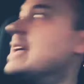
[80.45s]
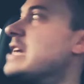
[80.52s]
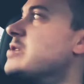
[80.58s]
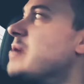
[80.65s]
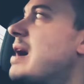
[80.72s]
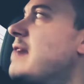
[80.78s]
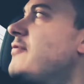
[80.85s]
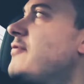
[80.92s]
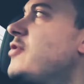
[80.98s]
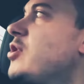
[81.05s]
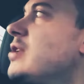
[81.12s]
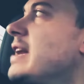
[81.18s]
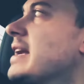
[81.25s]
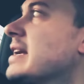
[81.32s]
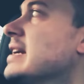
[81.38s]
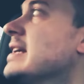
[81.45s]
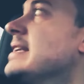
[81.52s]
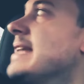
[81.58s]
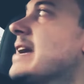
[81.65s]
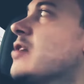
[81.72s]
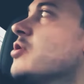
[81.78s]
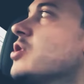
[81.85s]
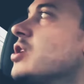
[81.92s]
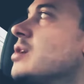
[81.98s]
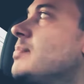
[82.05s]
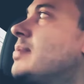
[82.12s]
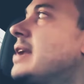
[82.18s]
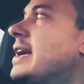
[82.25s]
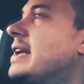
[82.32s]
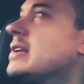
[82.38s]
That's why I feel like they're gonna
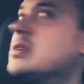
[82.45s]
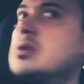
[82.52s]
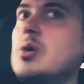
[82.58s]
complain.